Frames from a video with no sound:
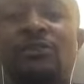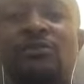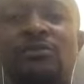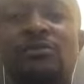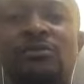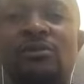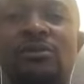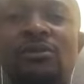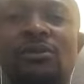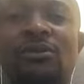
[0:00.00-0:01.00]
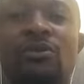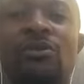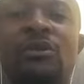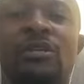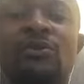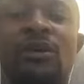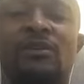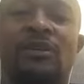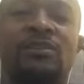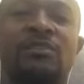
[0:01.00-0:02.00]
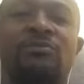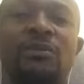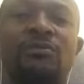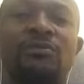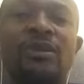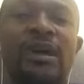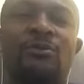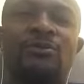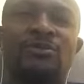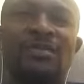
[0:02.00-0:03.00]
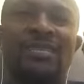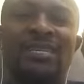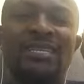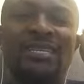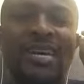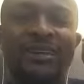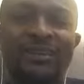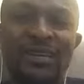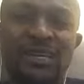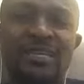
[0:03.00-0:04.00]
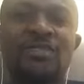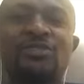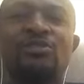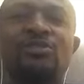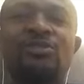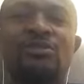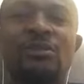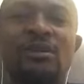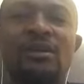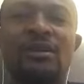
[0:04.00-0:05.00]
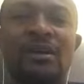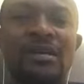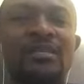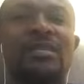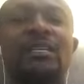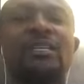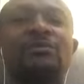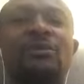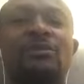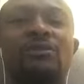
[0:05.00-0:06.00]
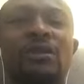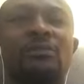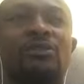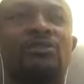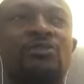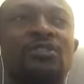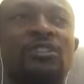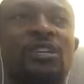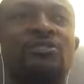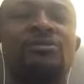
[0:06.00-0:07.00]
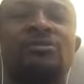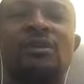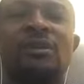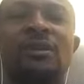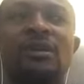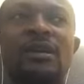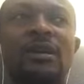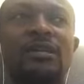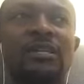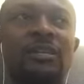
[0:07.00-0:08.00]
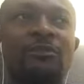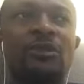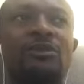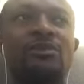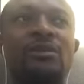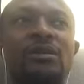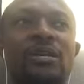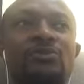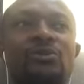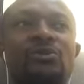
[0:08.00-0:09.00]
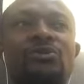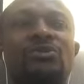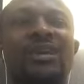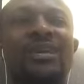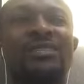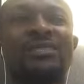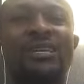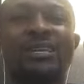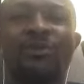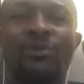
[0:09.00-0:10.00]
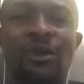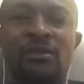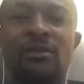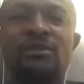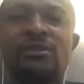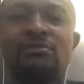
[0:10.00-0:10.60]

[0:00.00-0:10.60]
goal. Only 1,000 people. I want to send it directly to you as an email. I'm going to schedule an email that will go to exactly 1,000